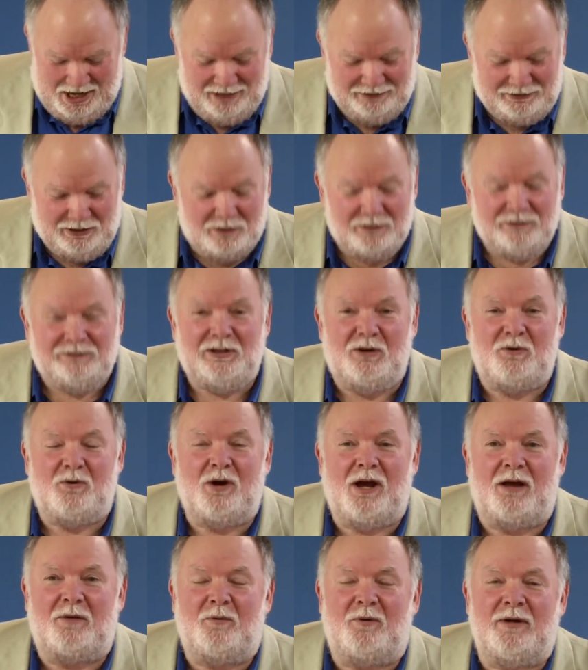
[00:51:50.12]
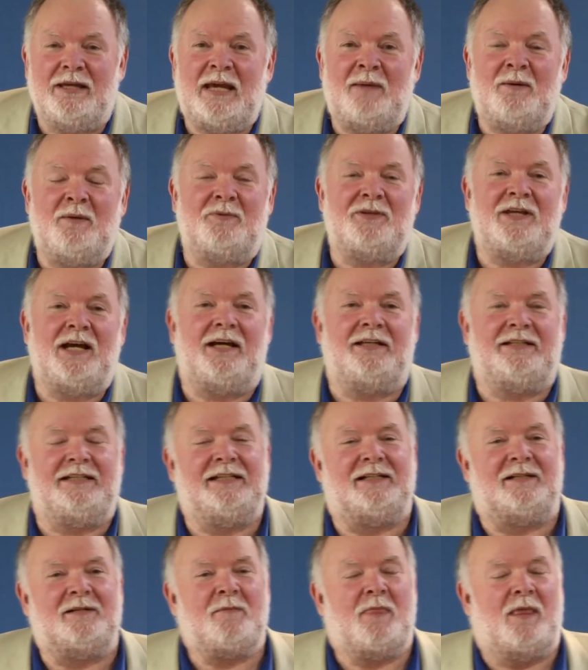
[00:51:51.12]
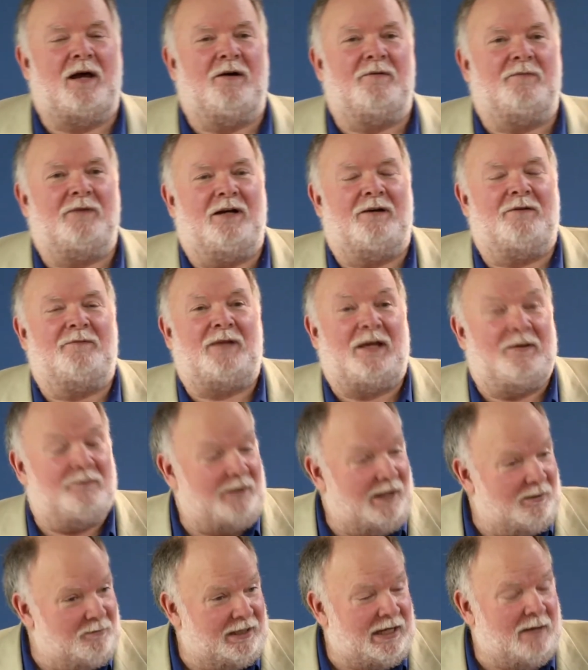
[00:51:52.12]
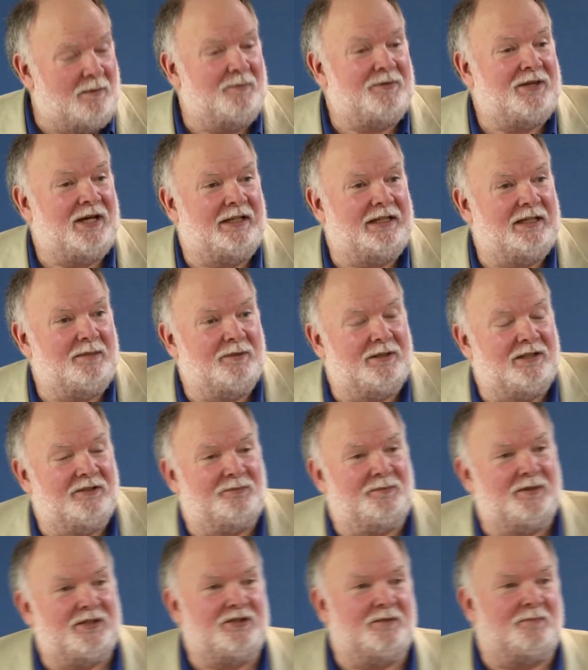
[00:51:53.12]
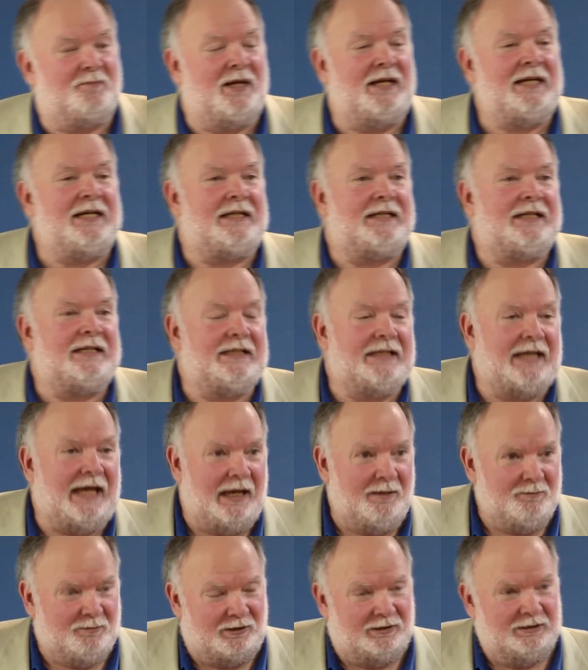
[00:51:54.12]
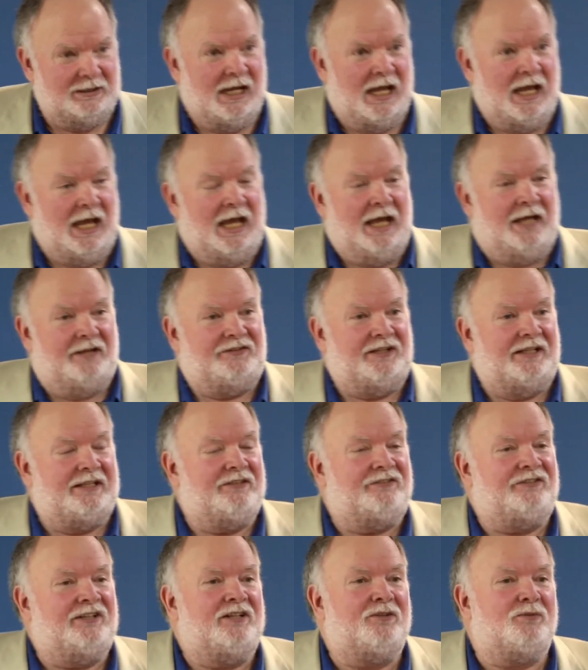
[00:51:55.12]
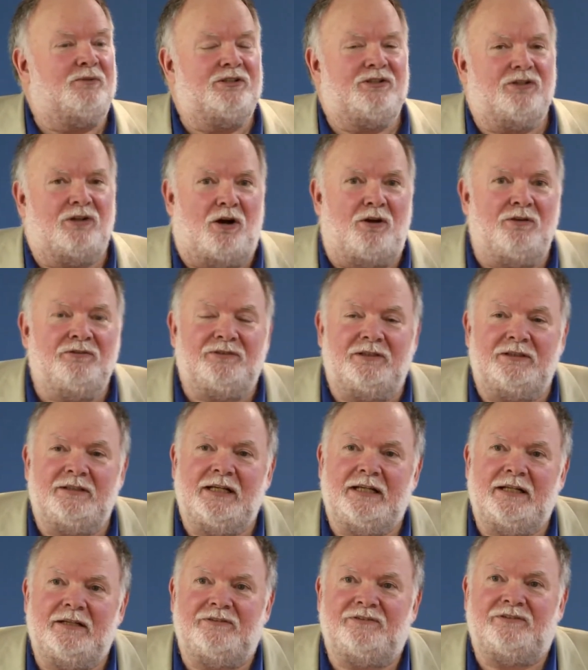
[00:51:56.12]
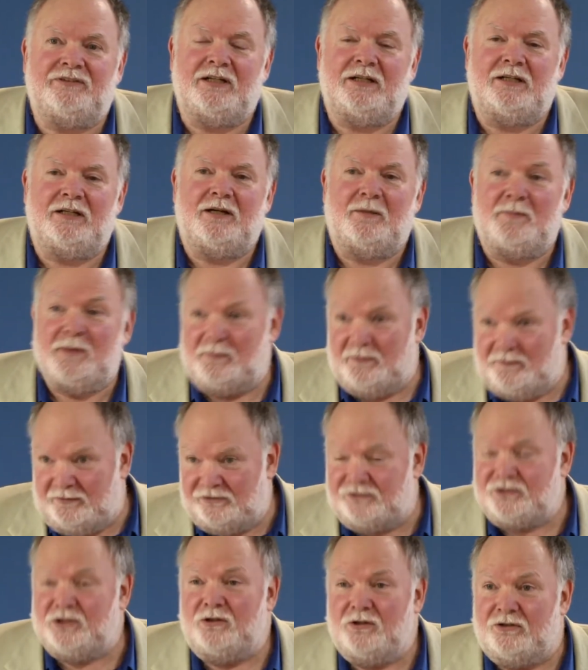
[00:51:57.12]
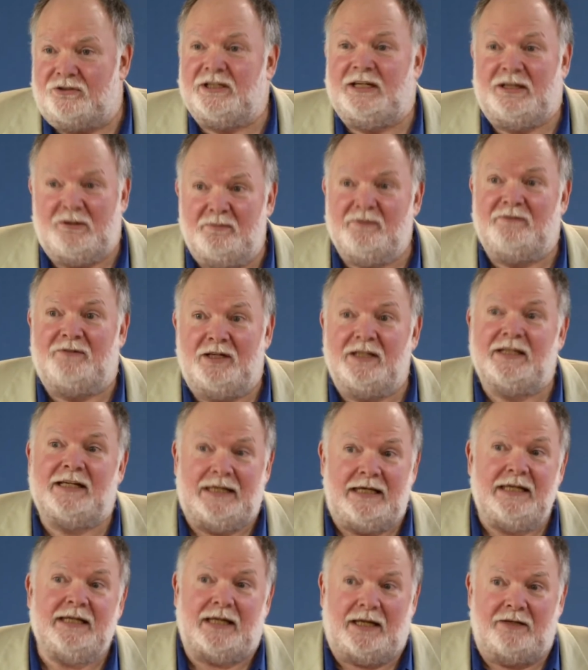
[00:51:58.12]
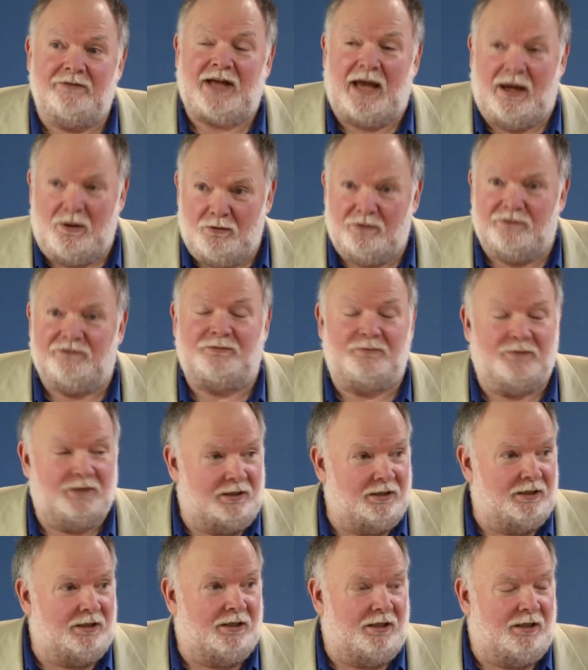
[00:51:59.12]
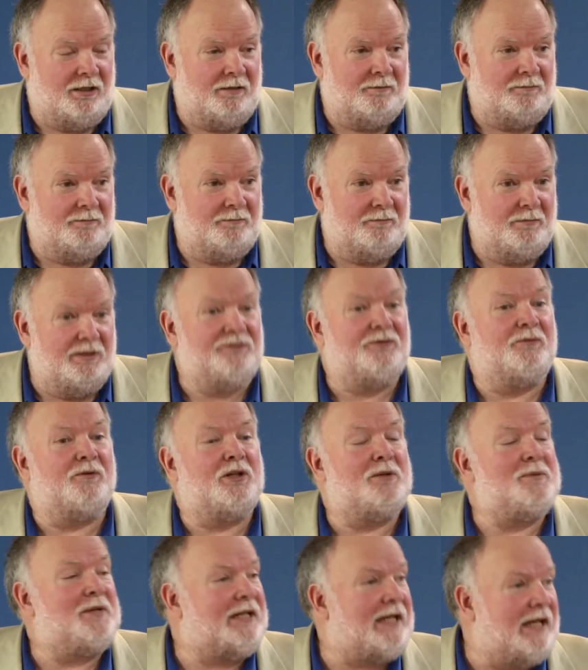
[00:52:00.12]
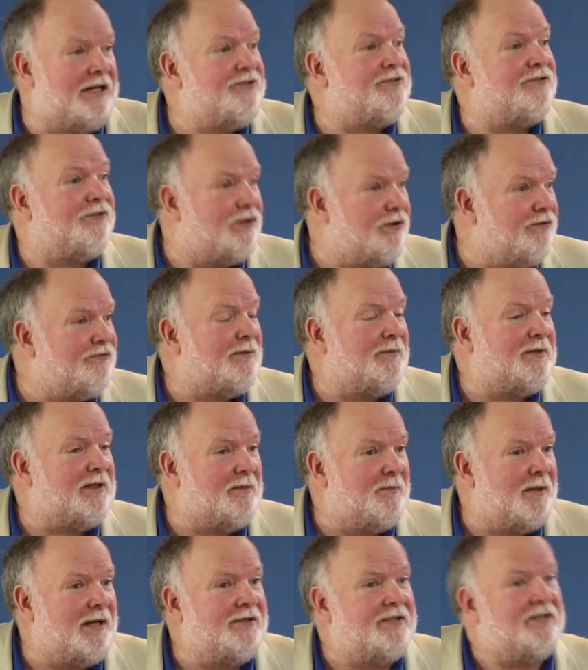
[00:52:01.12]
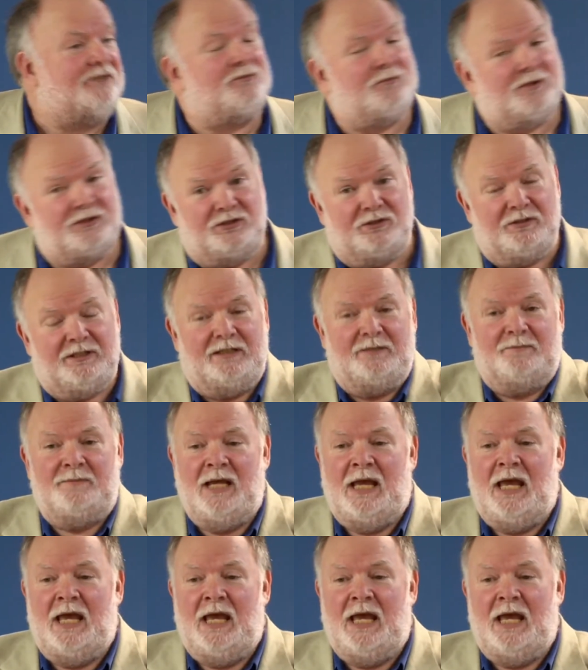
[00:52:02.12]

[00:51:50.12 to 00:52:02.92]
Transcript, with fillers: so, so we came up with the idea of, of, in fact, we came up with the idea because Bishop Maine in Canberra said that Senator Richard Alston is uh, a member of his church, and he would be very keen, as Howard's uh, Minister for Communications, to do something about this. And we took him